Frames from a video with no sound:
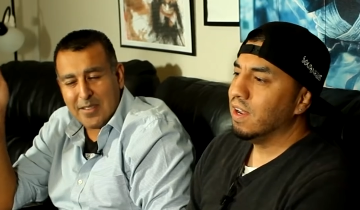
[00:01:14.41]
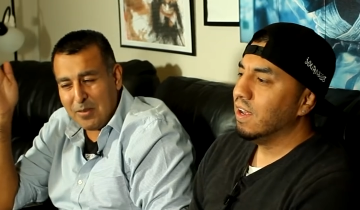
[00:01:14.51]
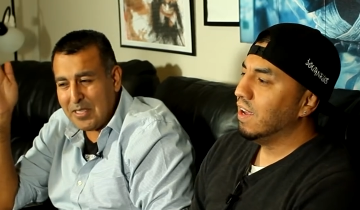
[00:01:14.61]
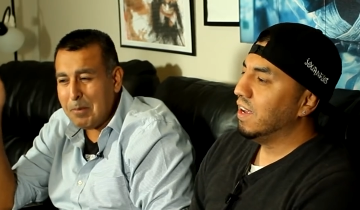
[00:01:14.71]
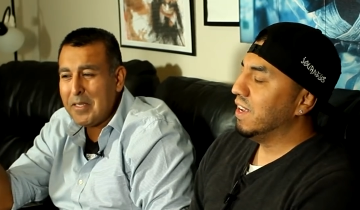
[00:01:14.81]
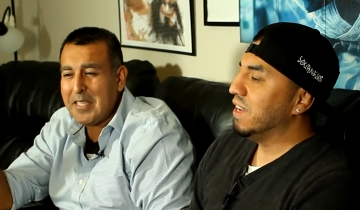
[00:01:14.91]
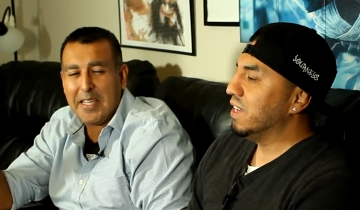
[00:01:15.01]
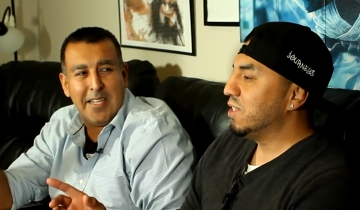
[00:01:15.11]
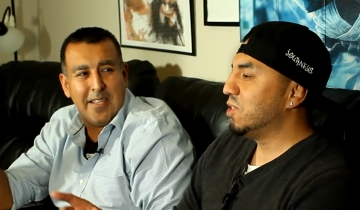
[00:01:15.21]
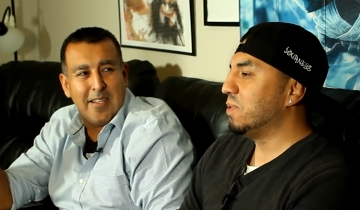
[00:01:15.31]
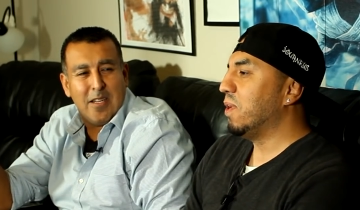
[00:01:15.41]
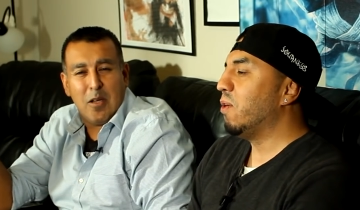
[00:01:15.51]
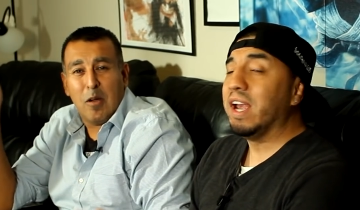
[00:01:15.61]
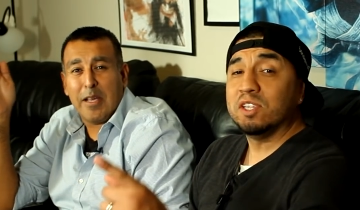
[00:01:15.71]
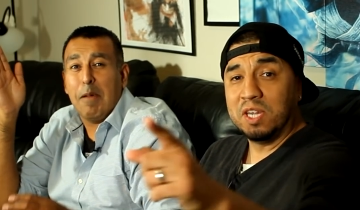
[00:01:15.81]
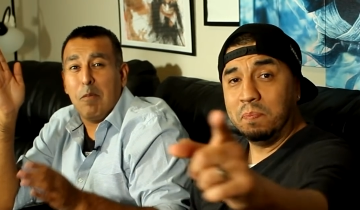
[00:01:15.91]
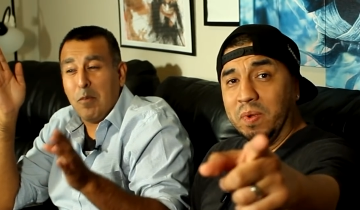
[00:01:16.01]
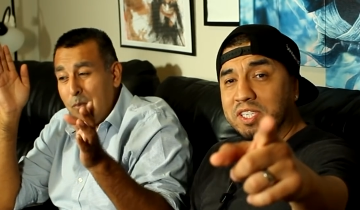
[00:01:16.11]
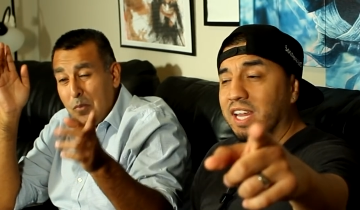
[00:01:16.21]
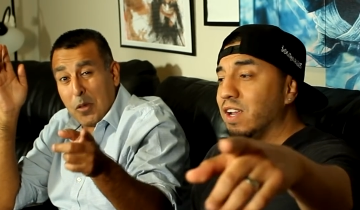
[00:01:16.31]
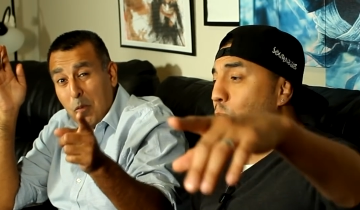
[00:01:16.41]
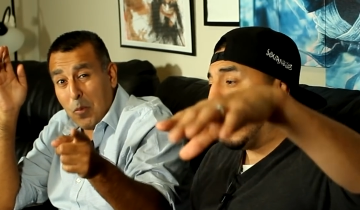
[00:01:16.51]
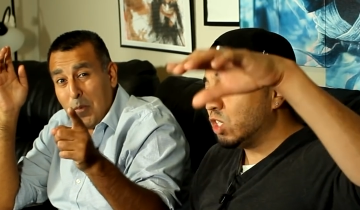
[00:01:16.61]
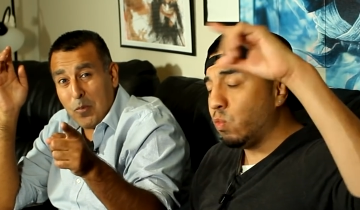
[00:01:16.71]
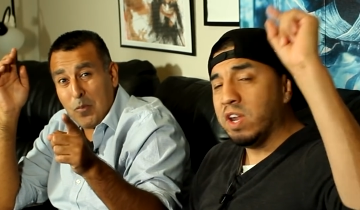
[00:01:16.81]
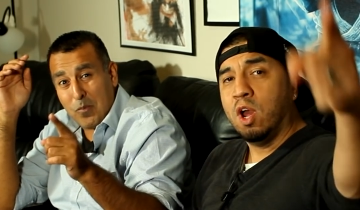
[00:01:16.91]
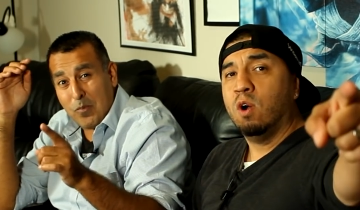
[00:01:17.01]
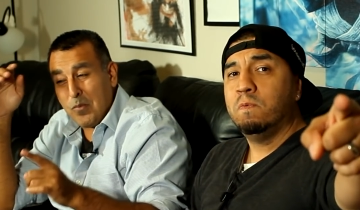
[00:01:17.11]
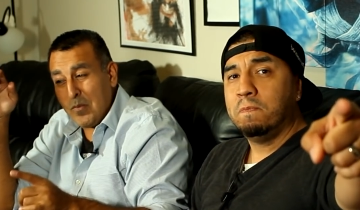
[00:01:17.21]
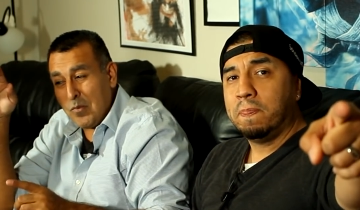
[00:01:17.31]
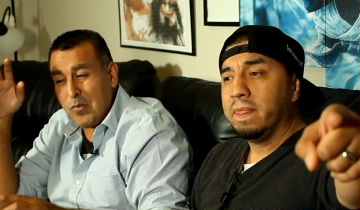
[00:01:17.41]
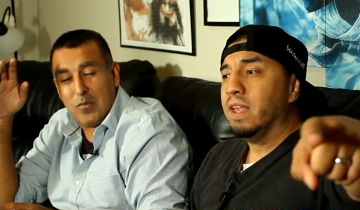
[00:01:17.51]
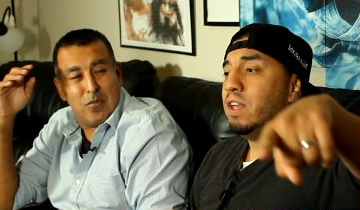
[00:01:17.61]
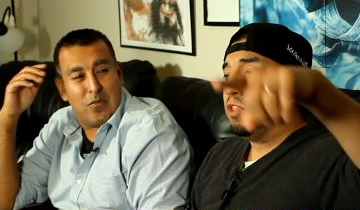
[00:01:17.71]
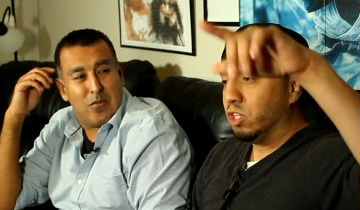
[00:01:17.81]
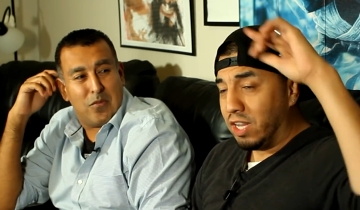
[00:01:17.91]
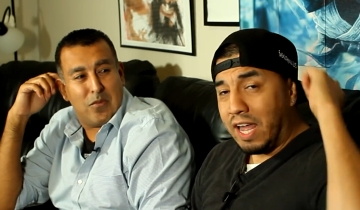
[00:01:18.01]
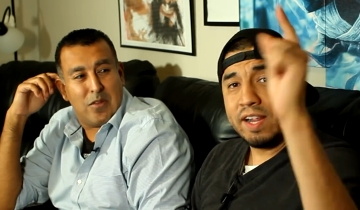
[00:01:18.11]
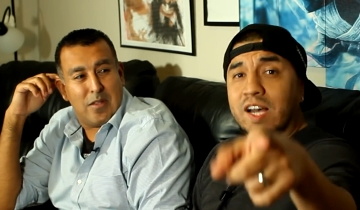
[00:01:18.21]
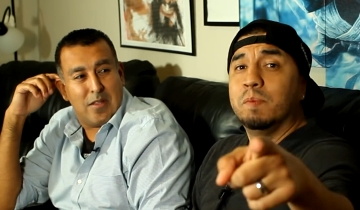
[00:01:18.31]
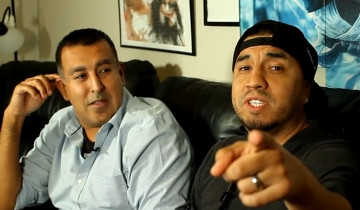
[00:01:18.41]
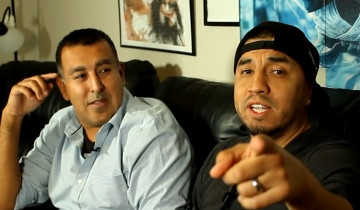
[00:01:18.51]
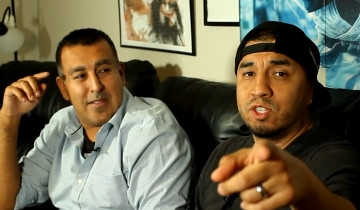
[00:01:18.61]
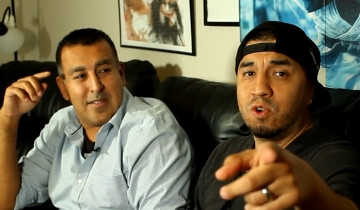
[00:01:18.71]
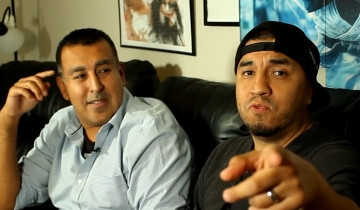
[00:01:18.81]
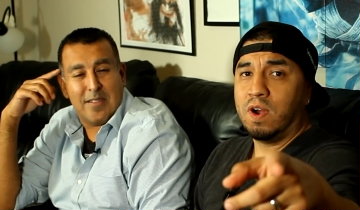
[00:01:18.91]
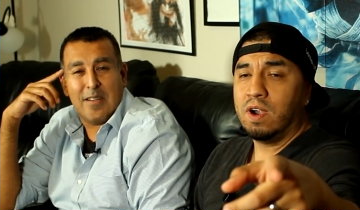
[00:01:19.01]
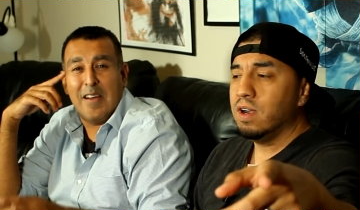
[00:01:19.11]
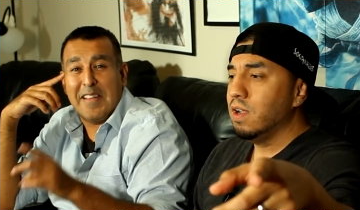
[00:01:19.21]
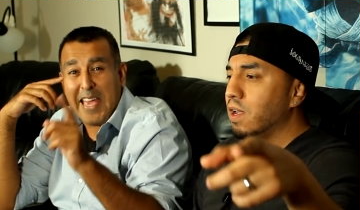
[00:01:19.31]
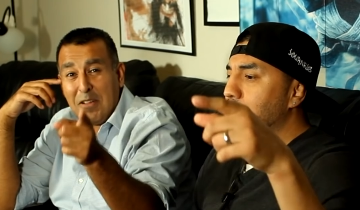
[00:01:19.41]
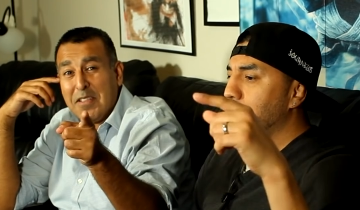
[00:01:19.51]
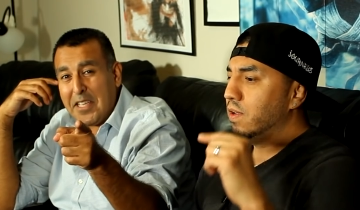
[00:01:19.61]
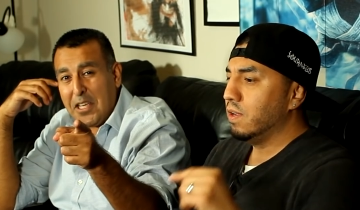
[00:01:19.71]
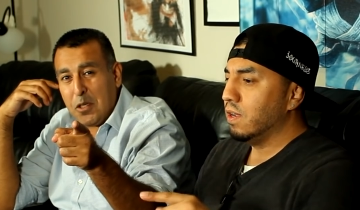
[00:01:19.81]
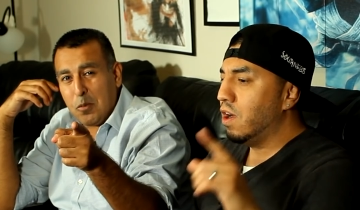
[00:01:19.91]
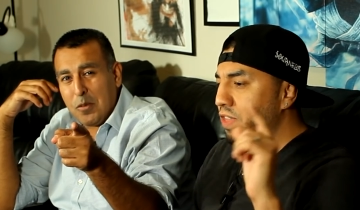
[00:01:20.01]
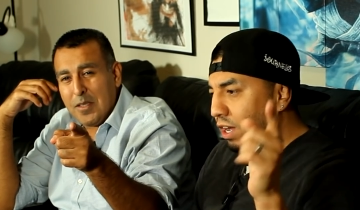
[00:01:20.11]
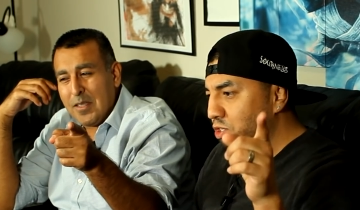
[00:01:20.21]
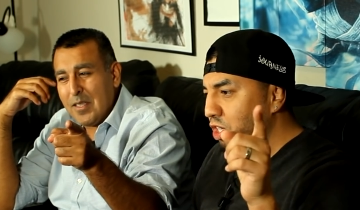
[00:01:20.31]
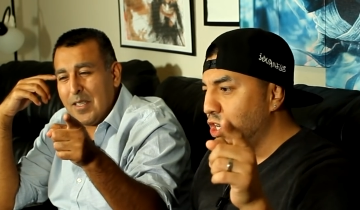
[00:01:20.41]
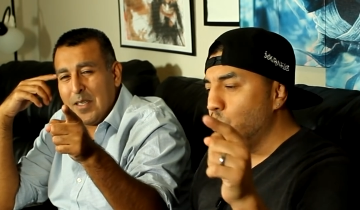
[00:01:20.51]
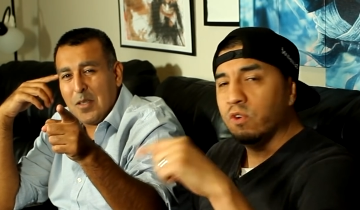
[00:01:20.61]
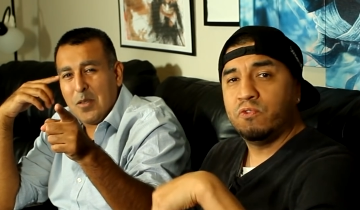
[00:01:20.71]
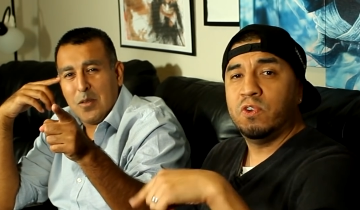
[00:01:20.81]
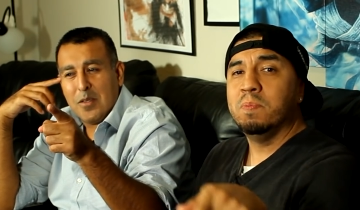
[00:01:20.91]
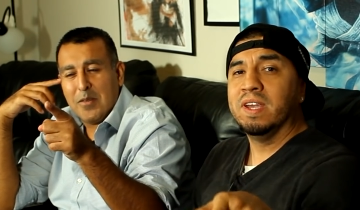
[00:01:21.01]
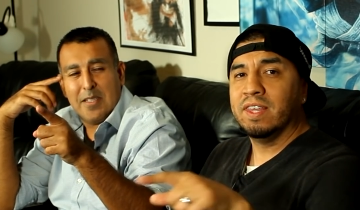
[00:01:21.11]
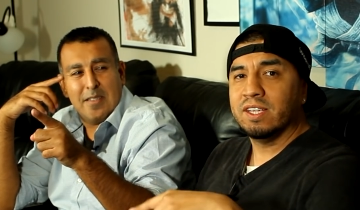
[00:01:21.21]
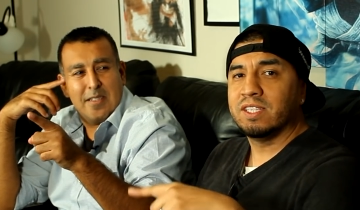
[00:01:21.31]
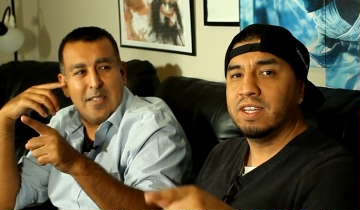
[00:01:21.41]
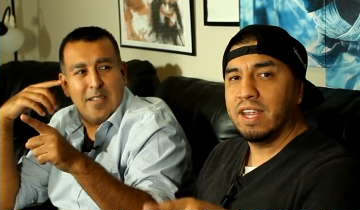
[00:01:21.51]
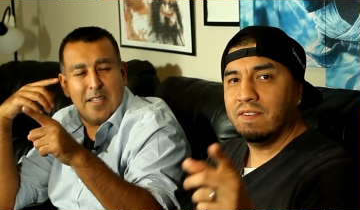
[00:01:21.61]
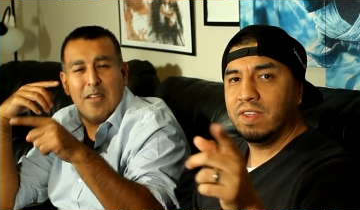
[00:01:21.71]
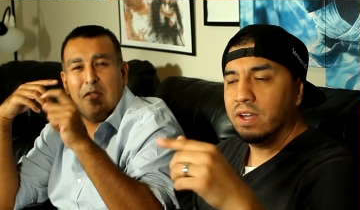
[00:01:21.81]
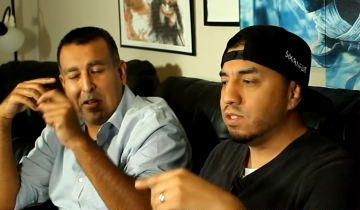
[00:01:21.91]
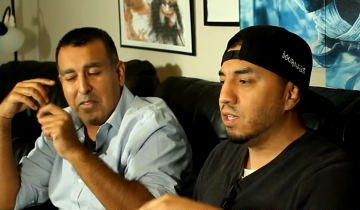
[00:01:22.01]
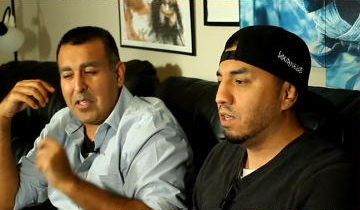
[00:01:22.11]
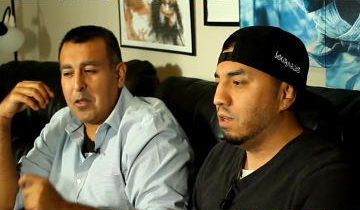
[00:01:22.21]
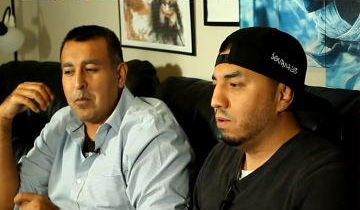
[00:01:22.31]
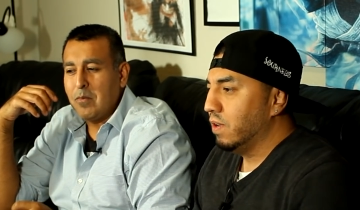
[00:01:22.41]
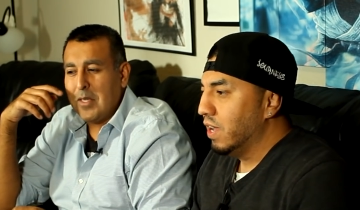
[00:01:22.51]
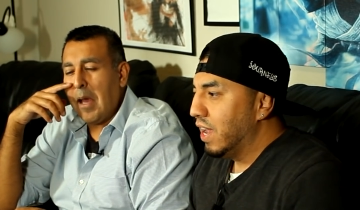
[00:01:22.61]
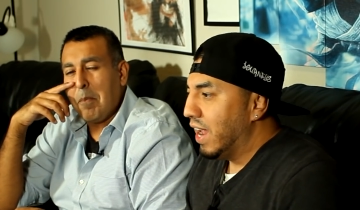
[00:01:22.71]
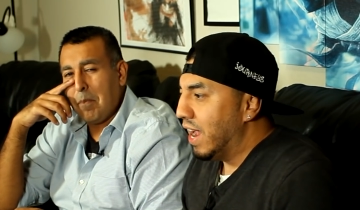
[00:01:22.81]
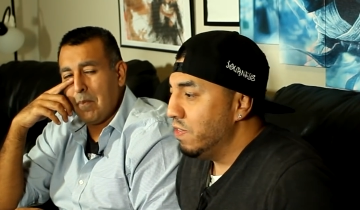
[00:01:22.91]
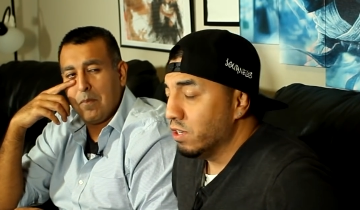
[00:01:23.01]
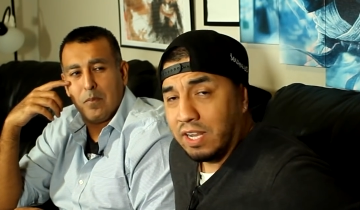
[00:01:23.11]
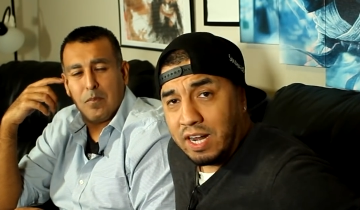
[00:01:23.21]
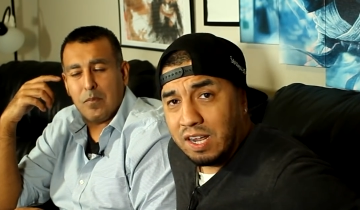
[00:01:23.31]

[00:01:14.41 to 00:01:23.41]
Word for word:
Speaker 1: So CPT. Okay, okay. CPT. As we know, there's a lot of upsets so far. On the LCQ. On the LCQ. We're filming this the day of the, the LCQ. LCQ. Yeah. And there's a lot